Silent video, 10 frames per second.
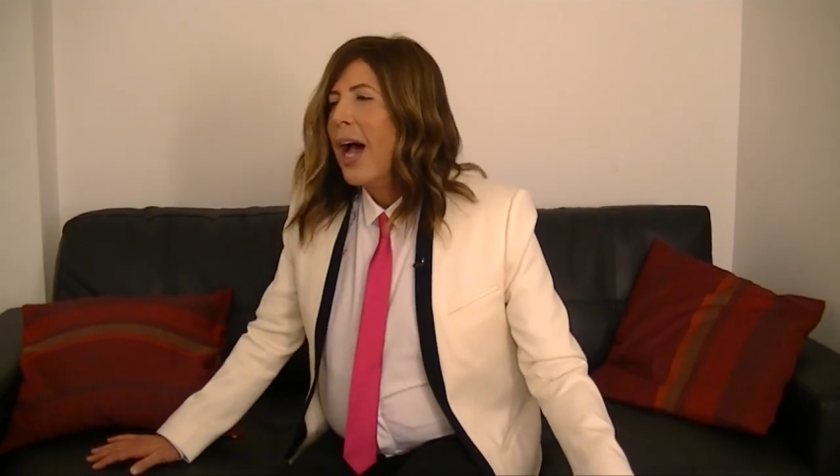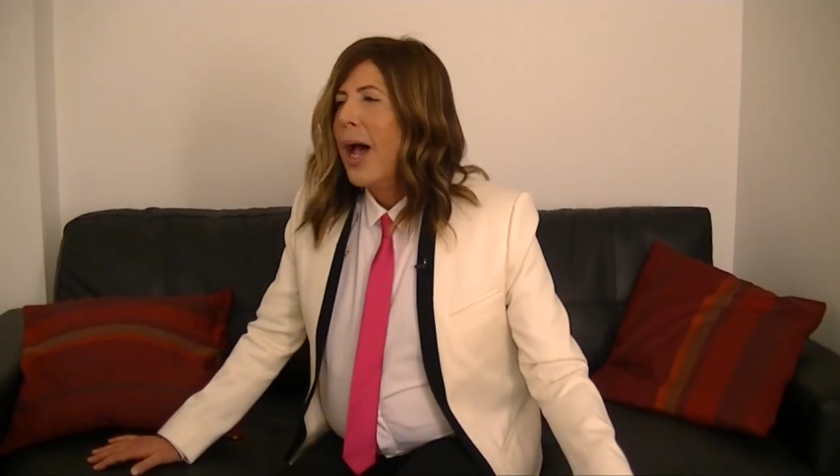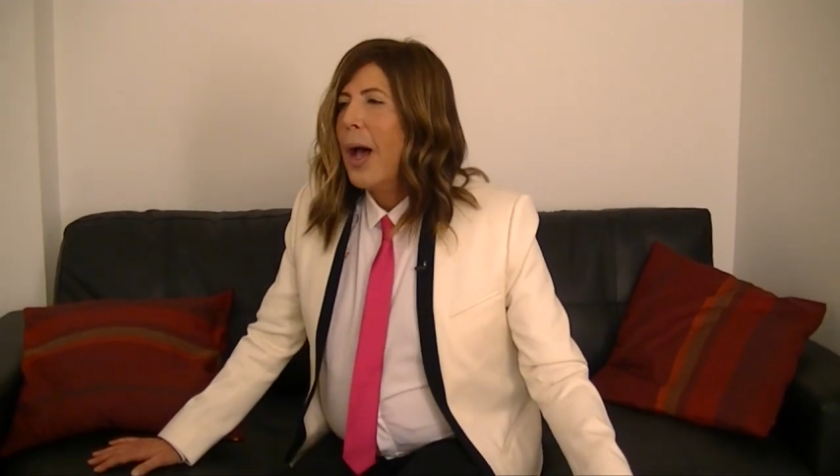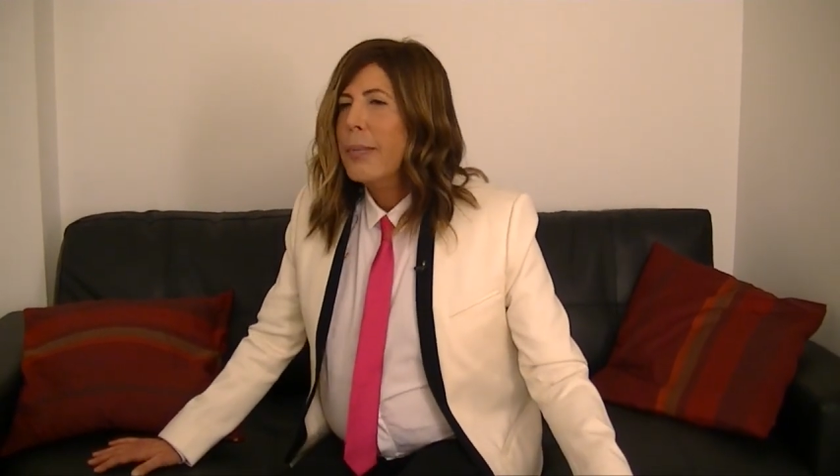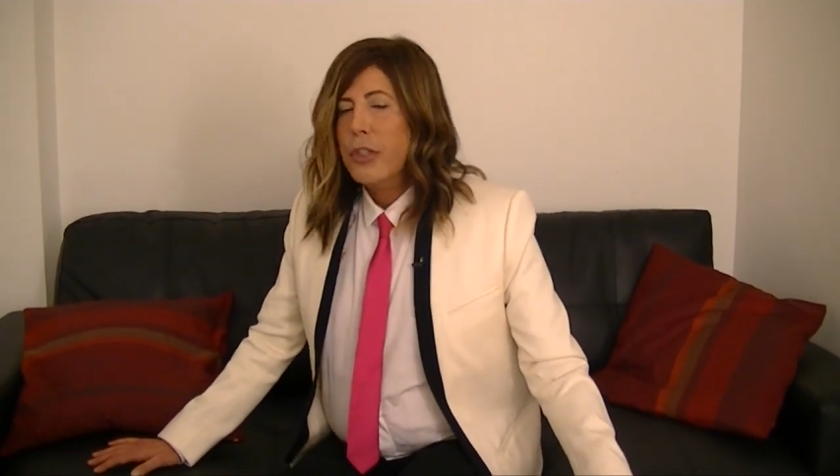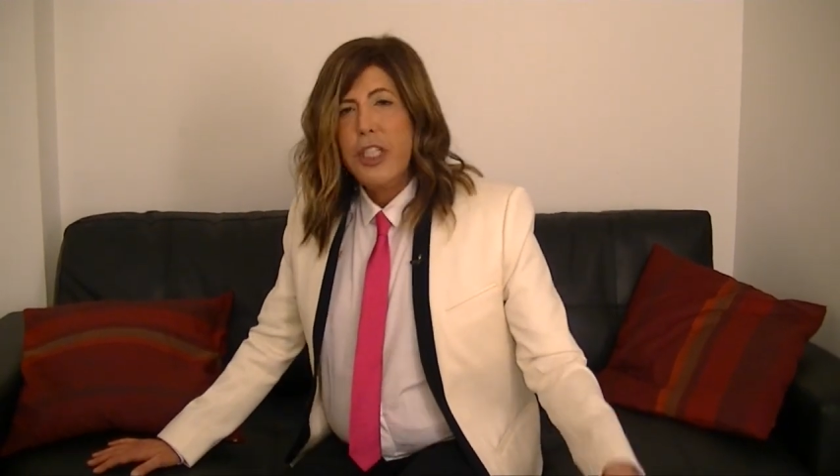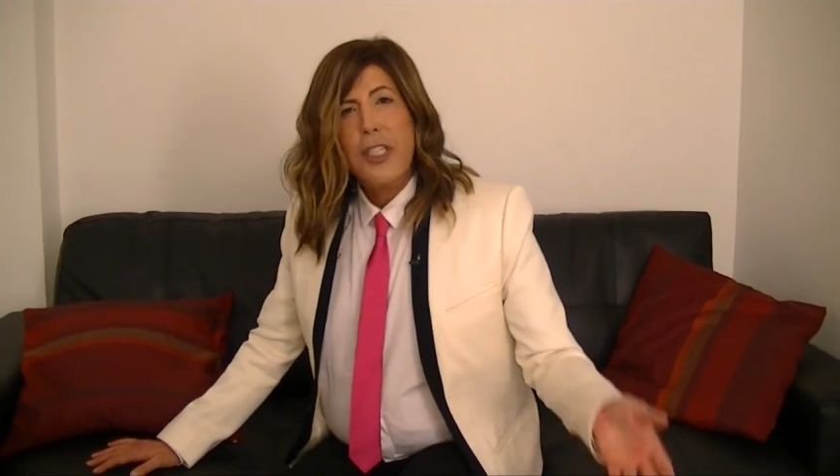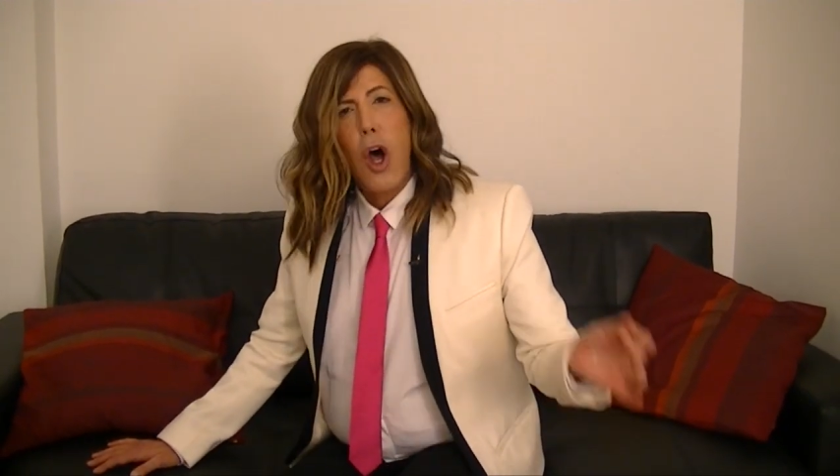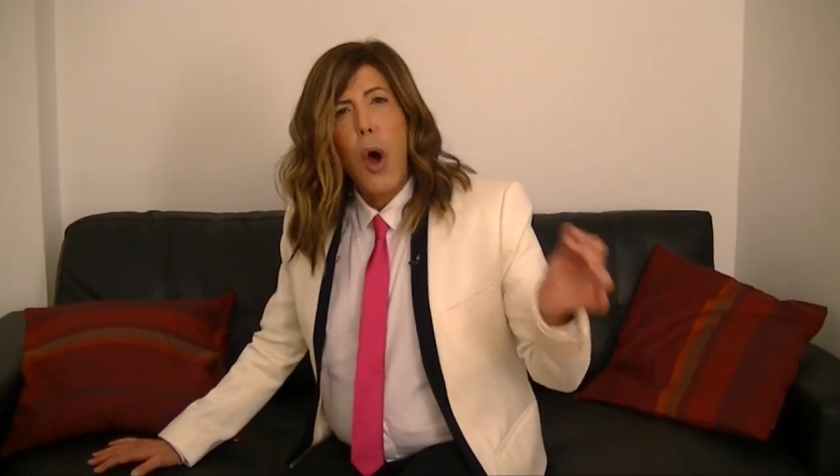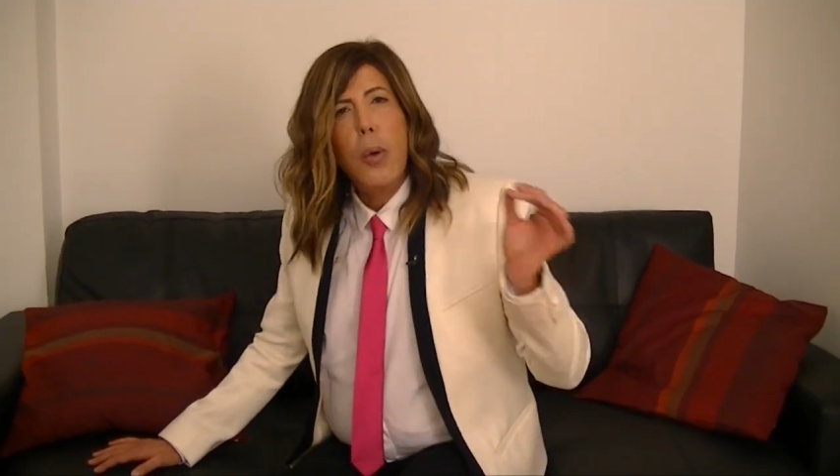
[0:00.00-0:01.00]
Um,
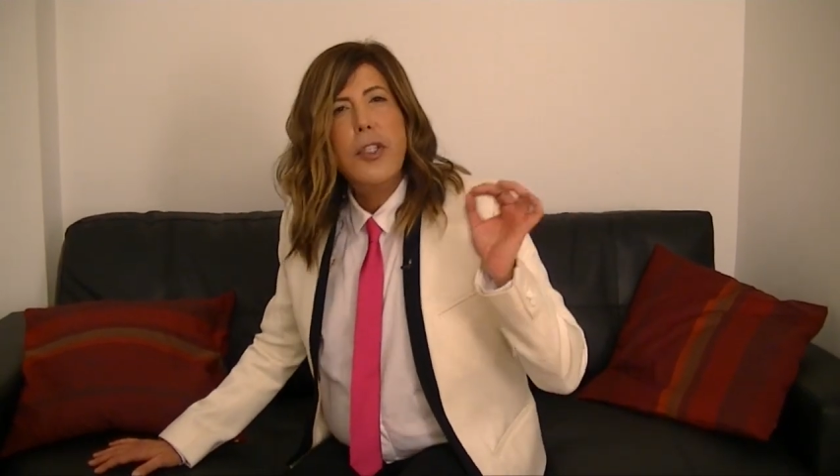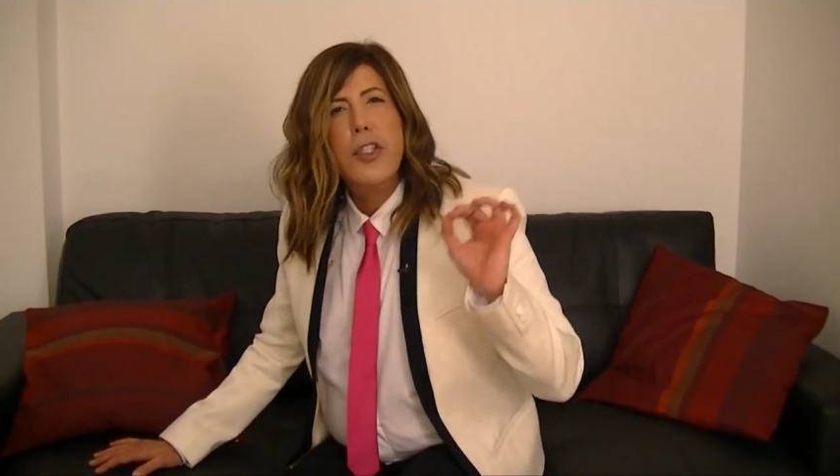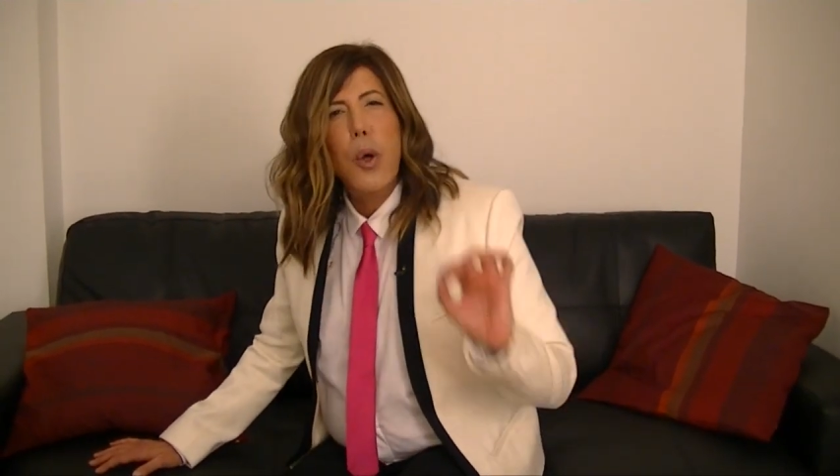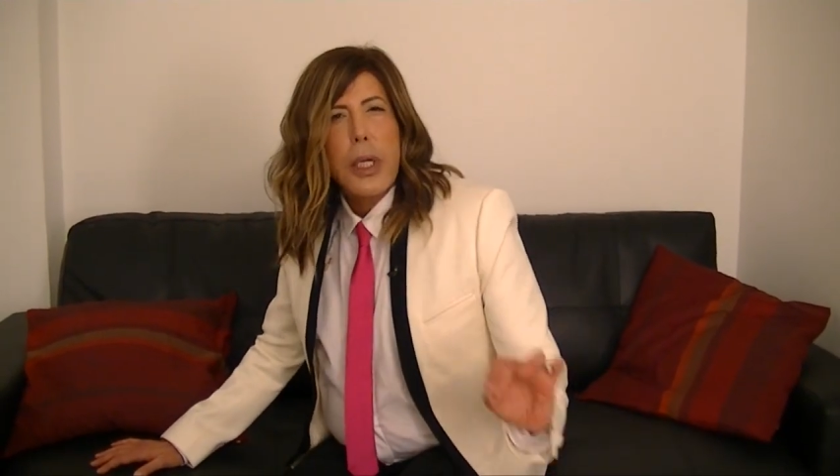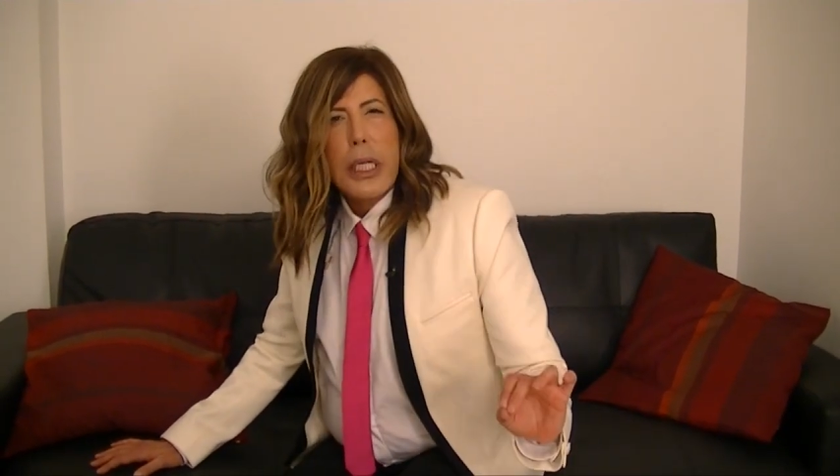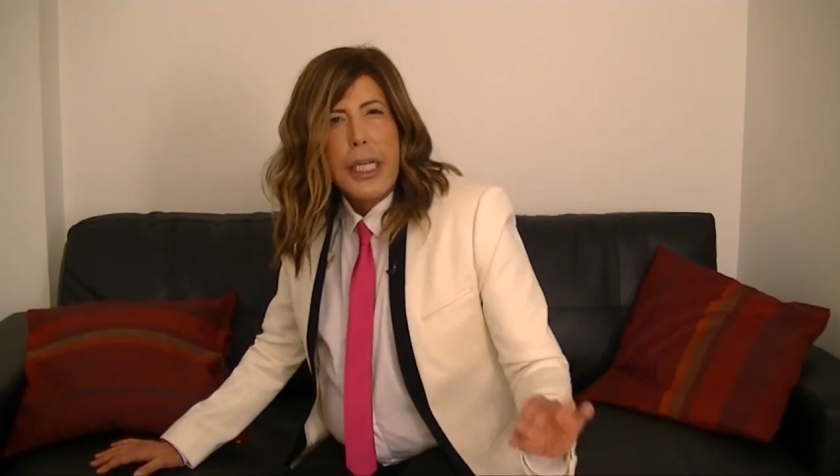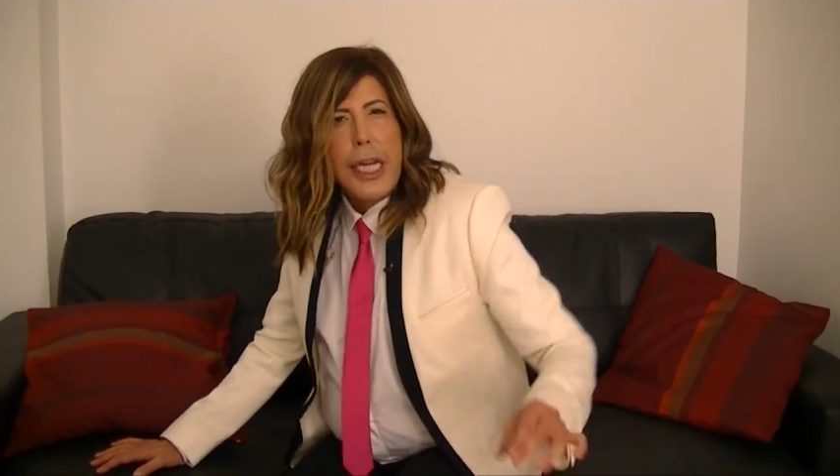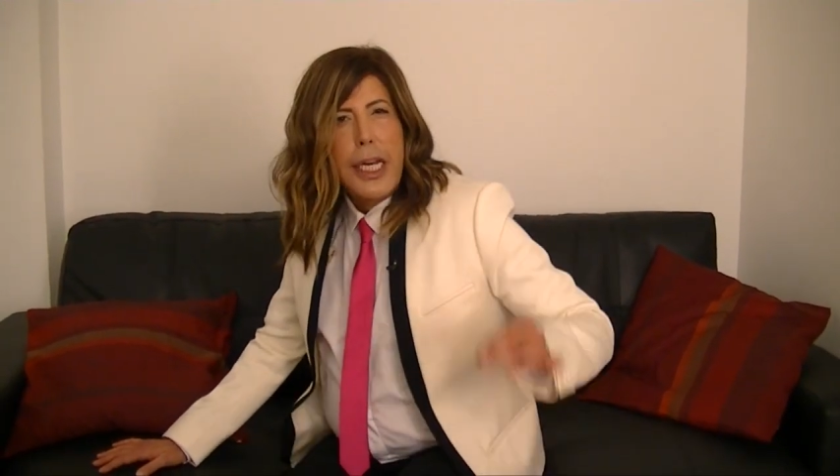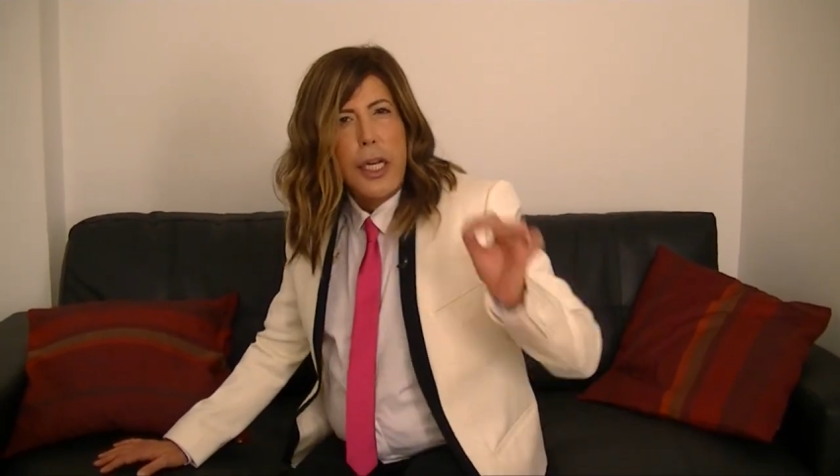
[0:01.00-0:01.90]
she's always so clean